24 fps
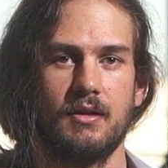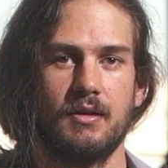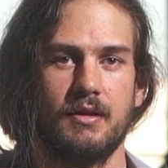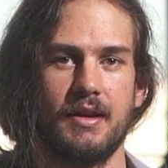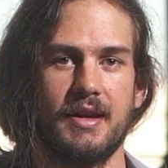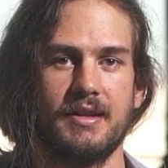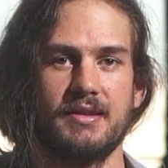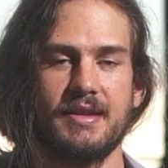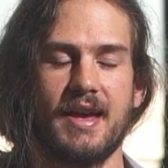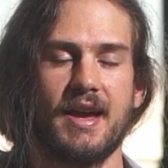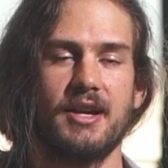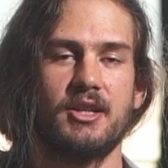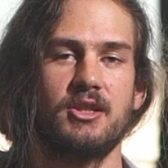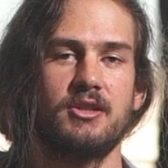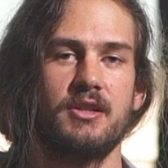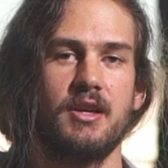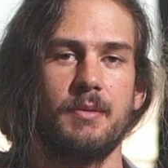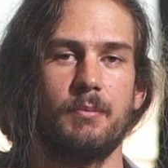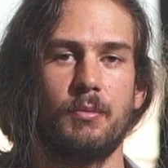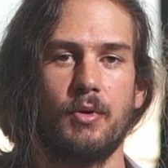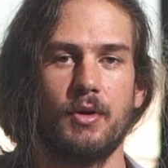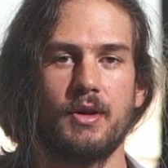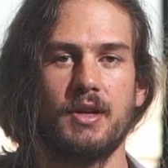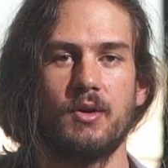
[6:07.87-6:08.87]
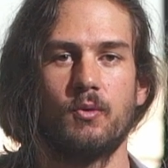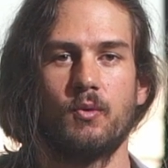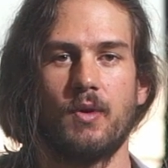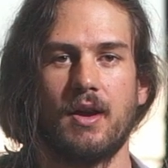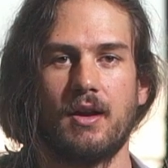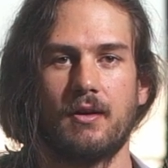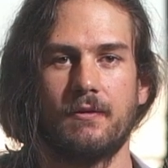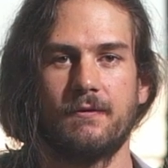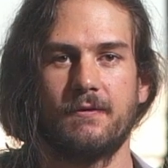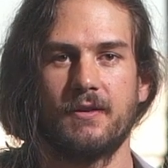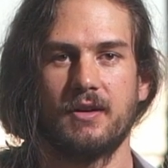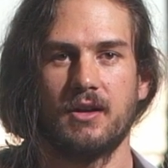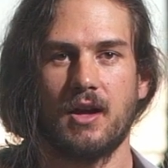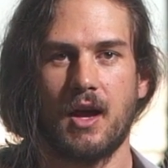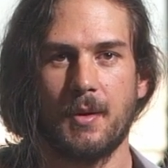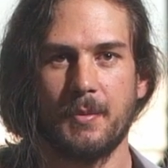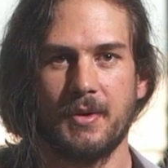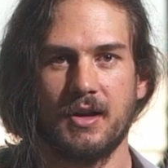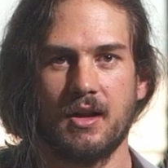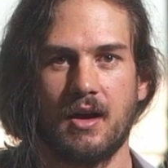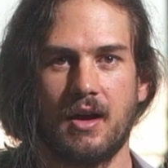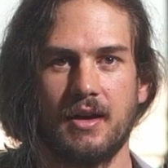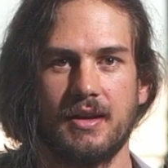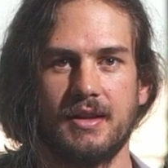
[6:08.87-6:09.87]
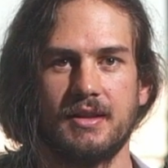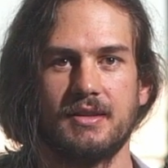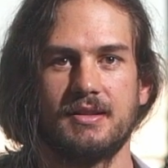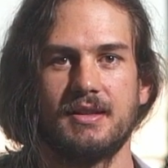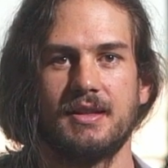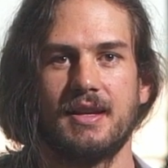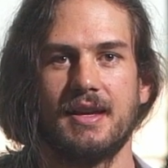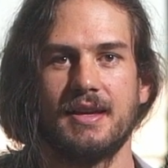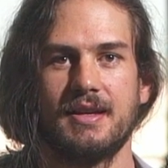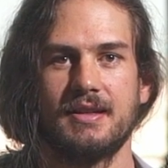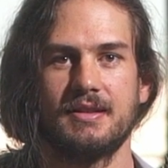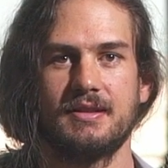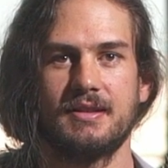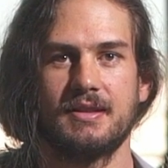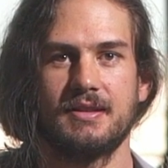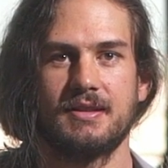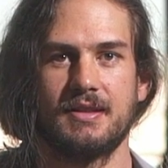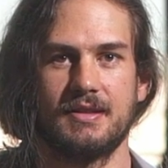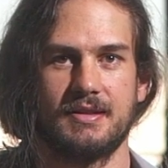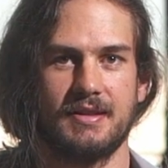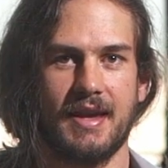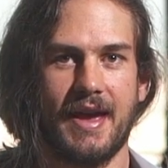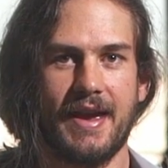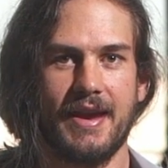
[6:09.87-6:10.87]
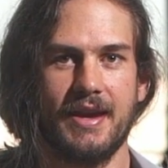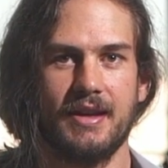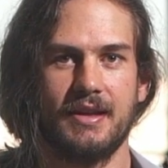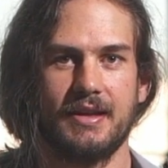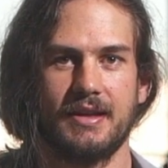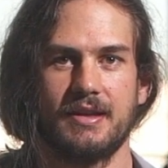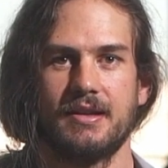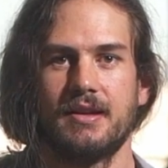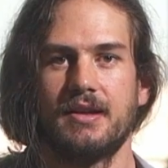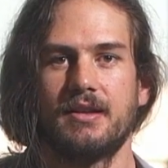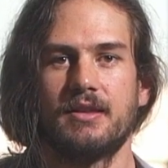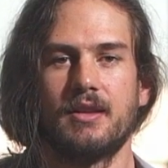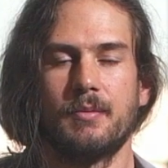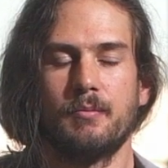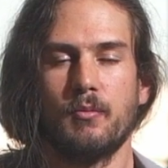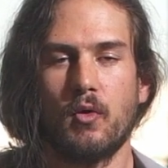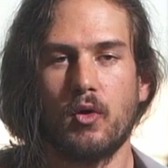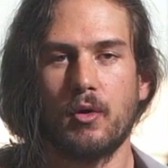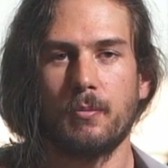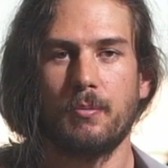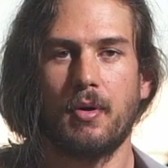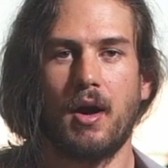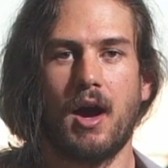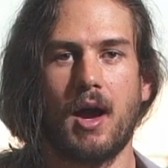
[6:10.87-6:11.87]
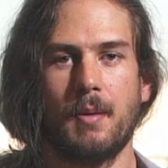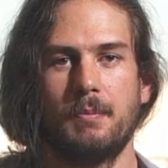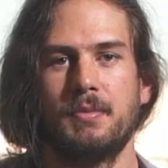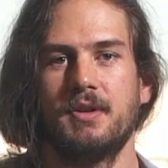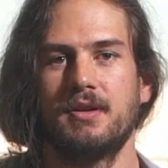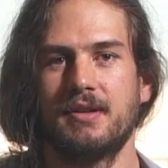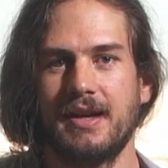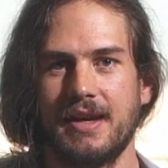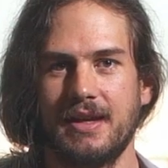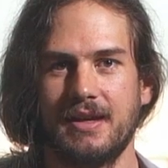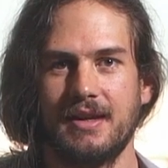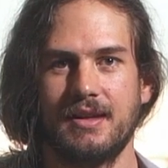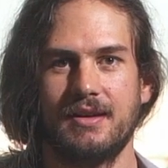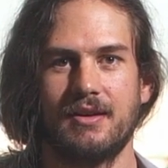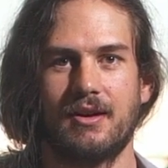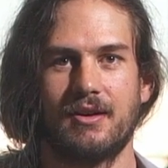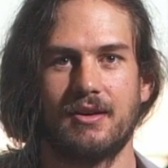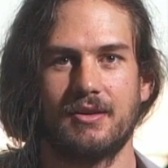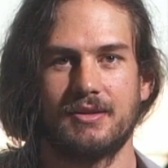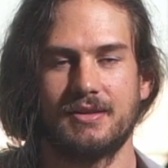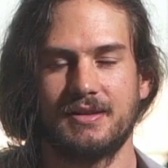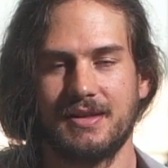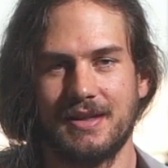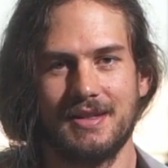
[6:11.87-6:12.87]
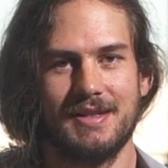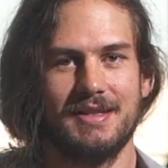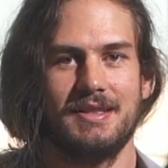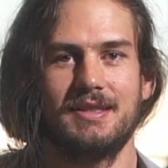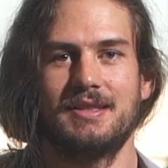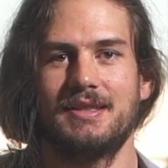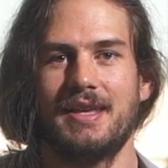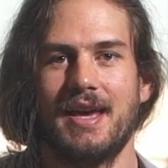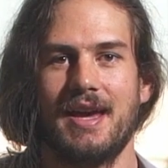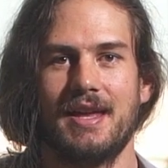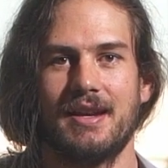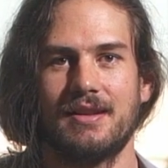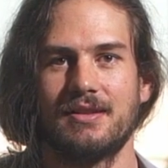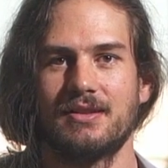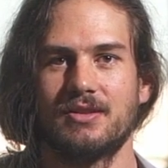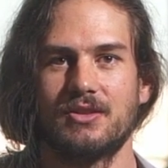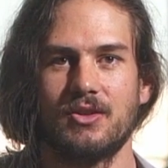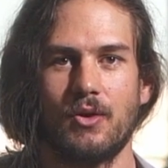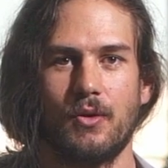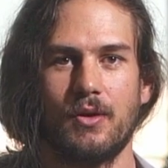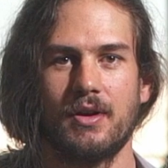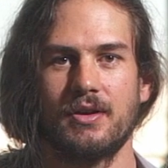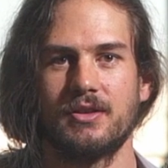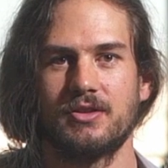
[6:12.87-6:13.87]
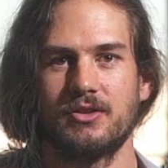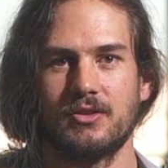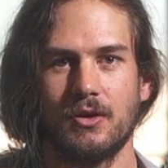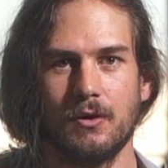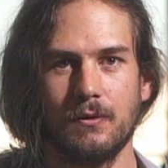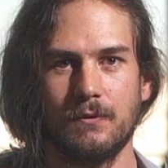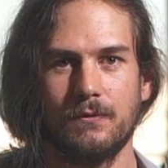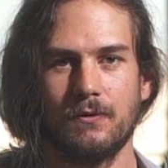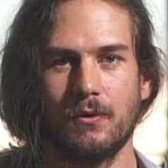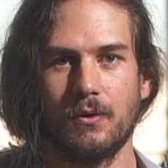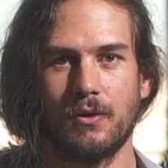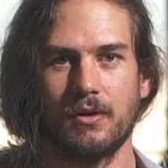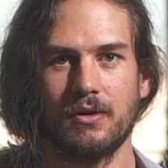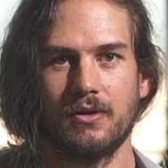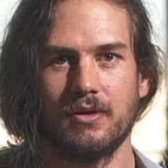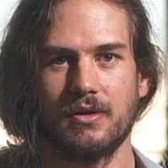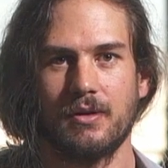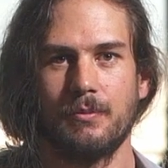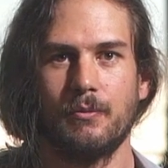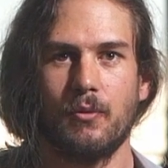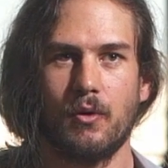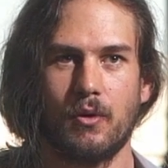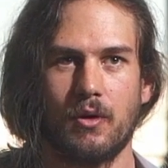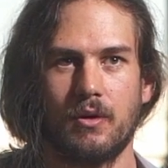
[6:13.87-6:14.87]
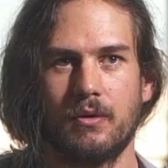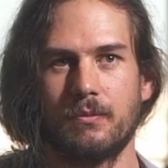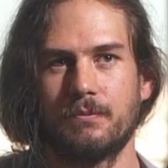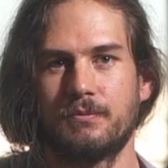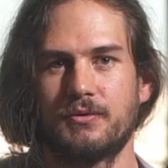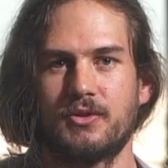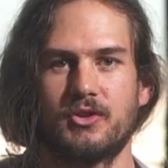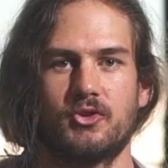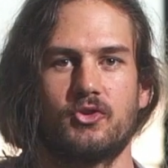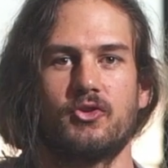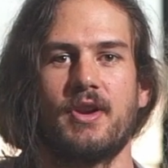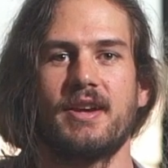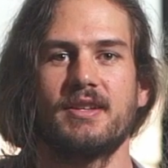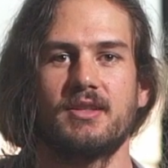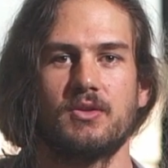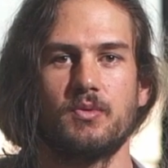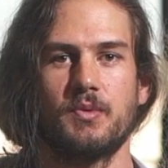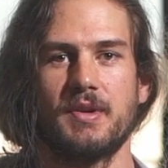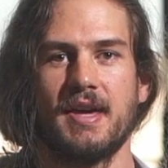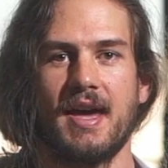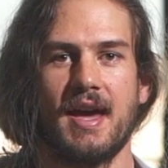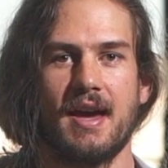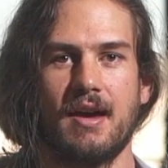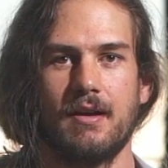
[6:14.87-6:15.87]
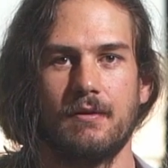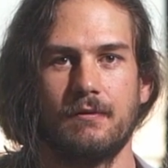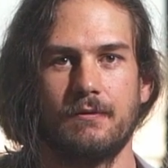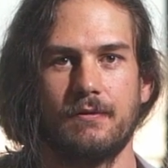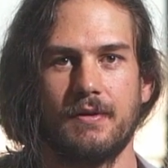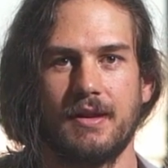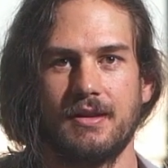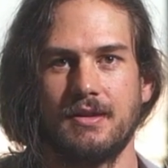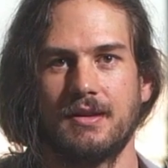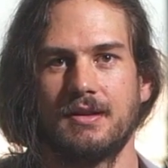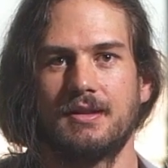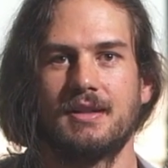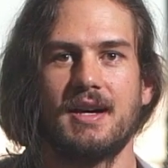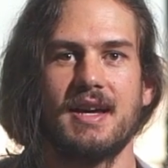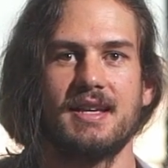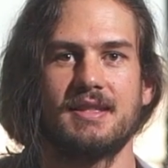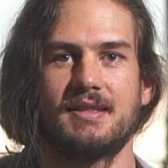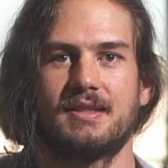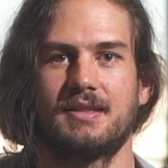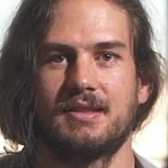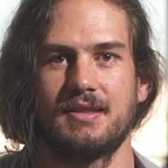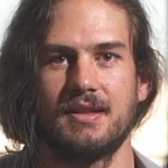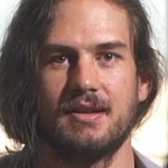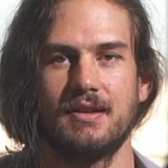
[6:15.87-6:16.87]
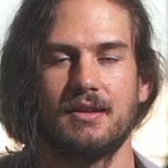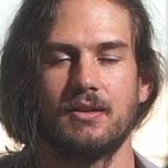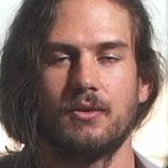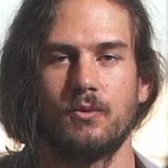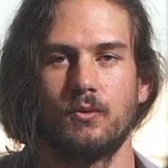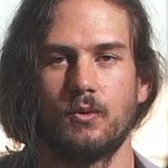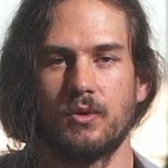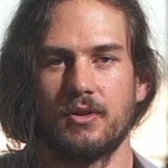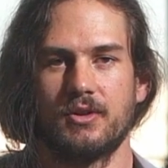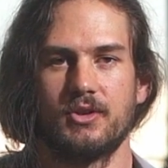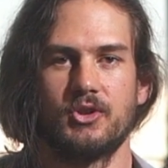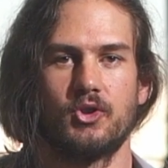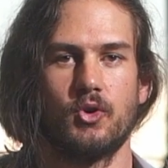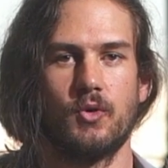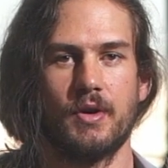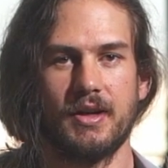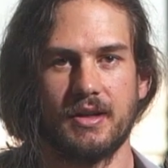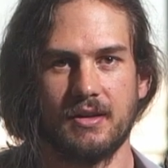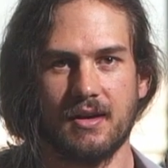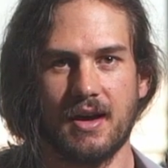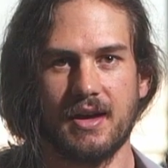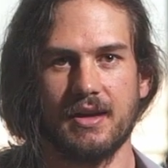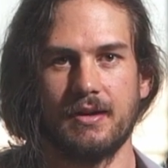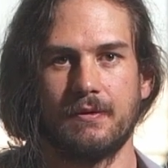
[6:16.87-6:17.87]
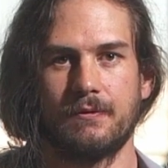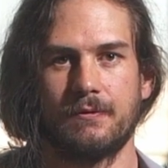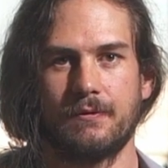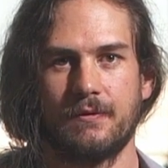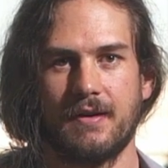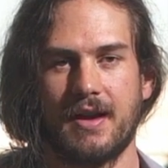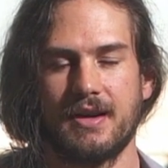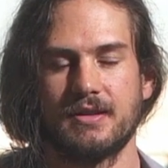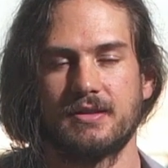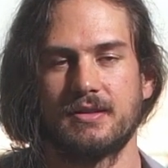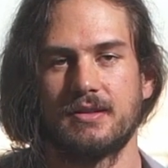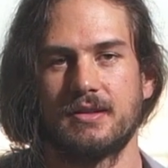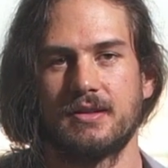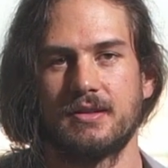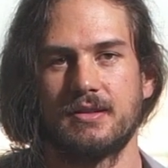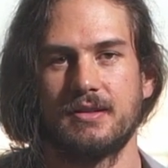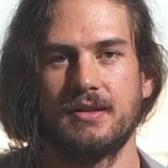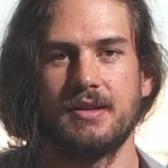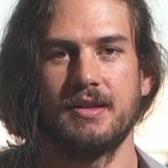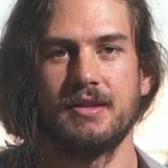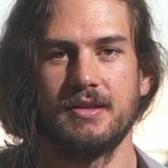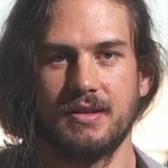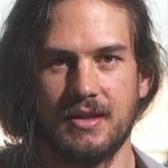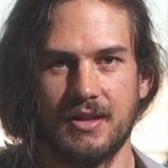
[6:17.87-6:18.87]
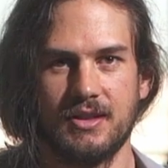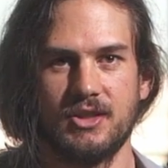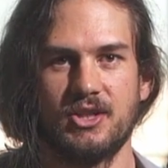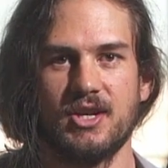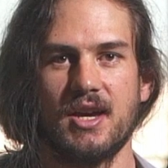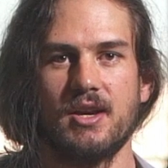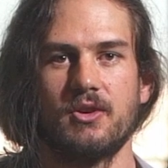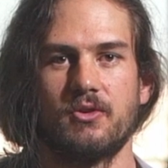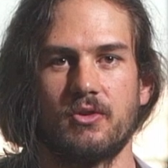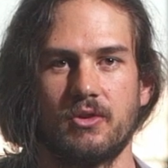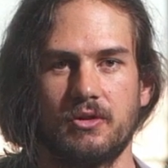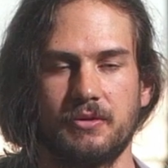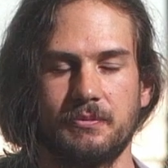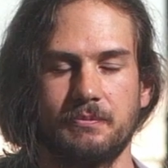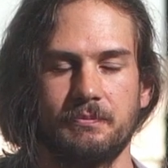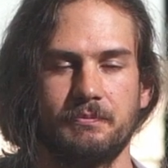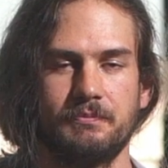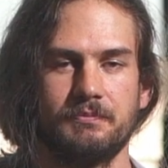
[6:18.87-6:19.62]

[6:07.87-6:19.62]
It's actually a pretty rare phenomenon in today's society. The more populated our cities get and so on and so forth, the more stress we have and the less we're enjoying life in general.